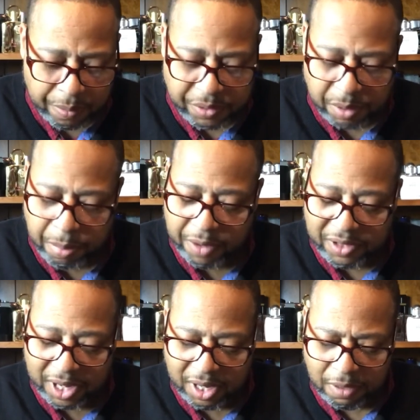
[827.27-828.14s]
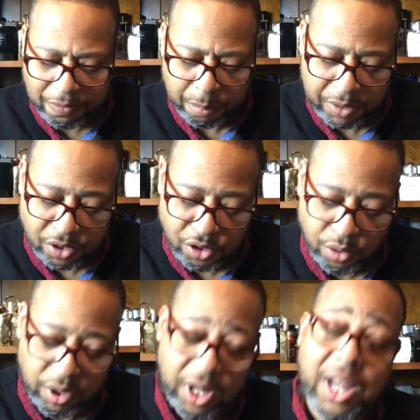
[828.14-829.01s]
It's a birthday gift from Miss
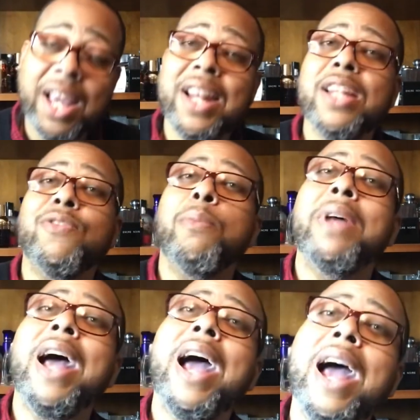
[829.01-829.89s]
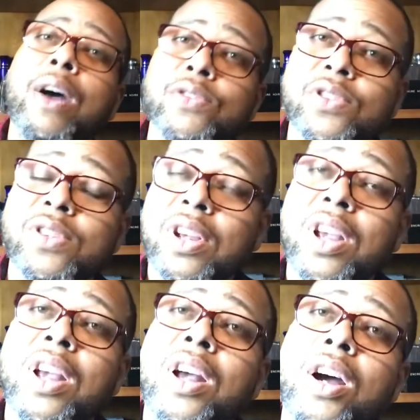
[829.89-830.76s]
Julie, and it is from the house
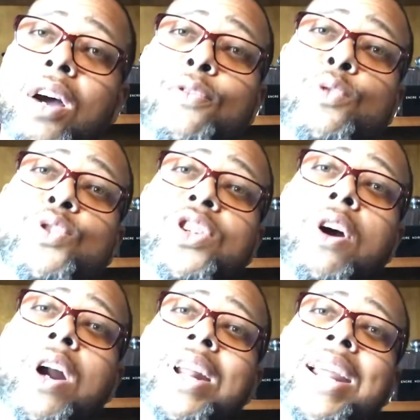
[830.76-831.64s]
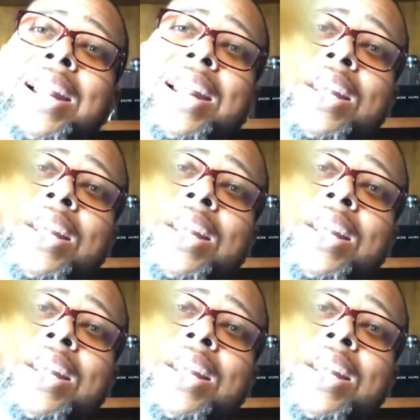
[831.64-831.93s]
of Trussardi and it